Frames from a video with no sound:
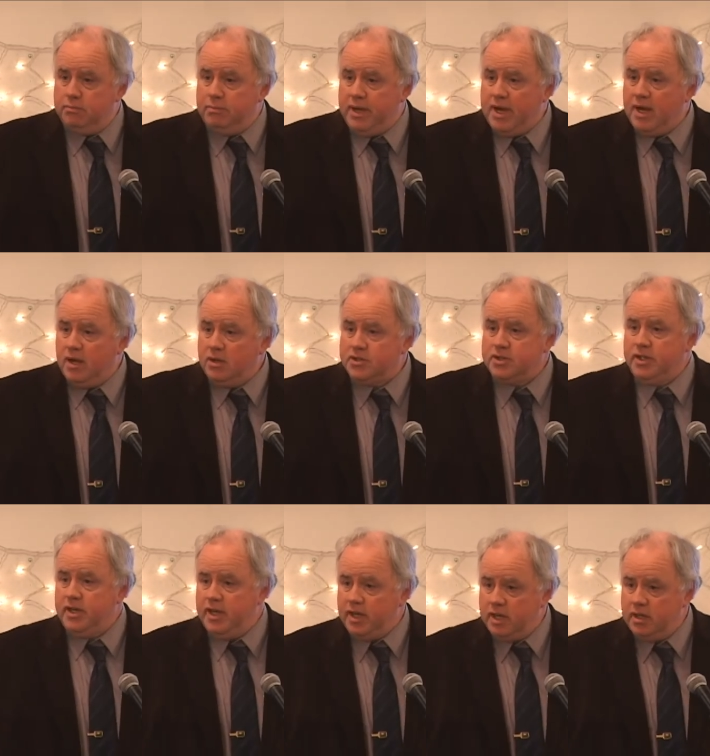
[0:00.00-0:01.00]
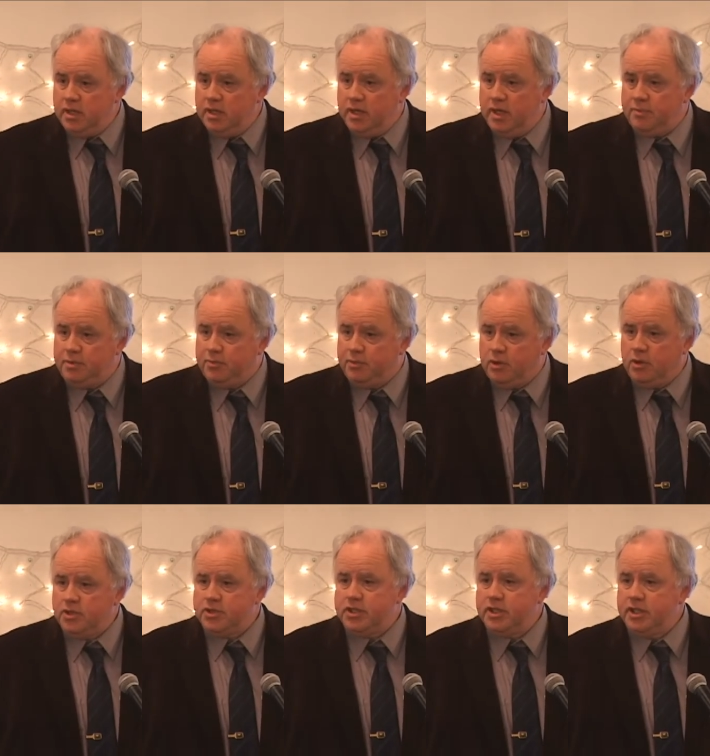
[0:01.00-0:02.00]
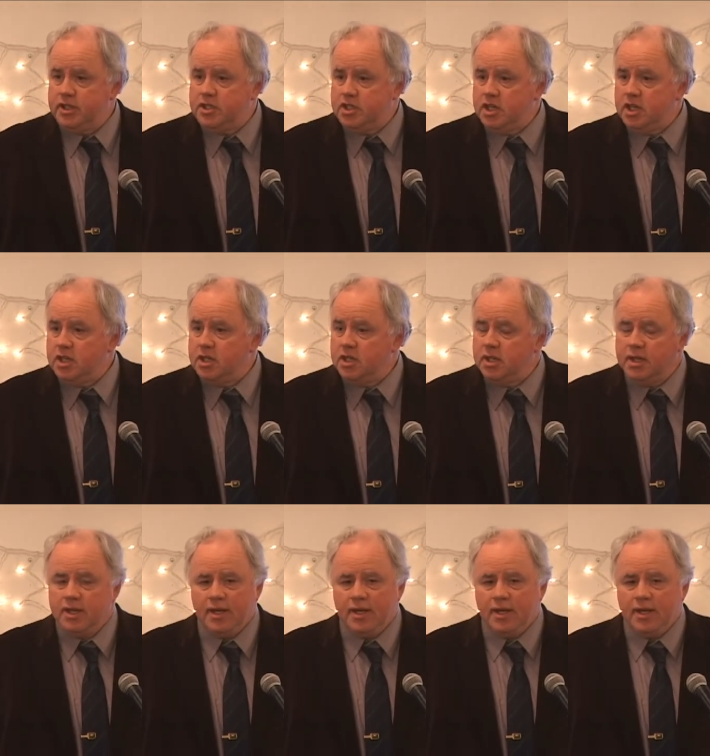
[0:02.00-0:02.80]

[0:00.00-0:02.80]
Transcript: bows, and it had it had propulsion at each end.